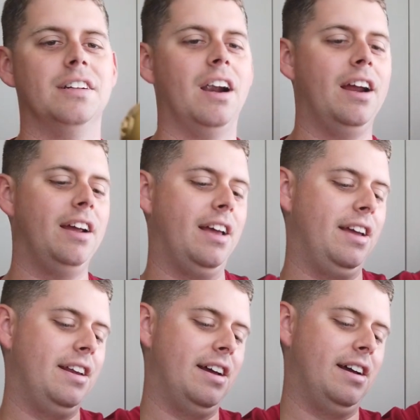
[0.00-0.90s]
Alright,
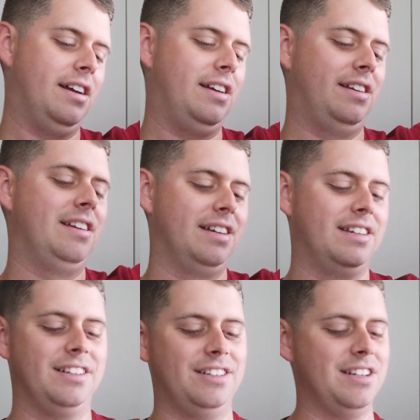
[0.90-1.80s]
and
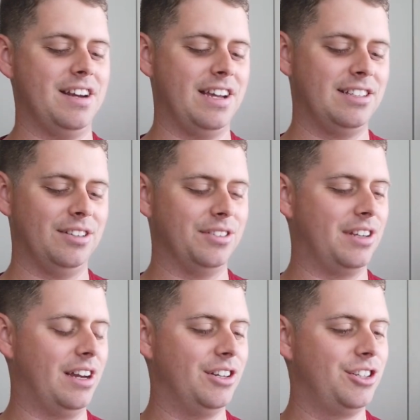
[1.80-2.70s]
just a nice little
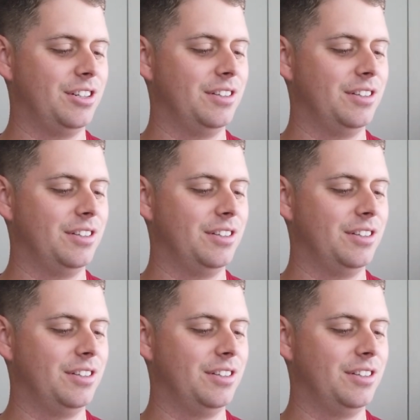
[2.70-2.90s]
touch.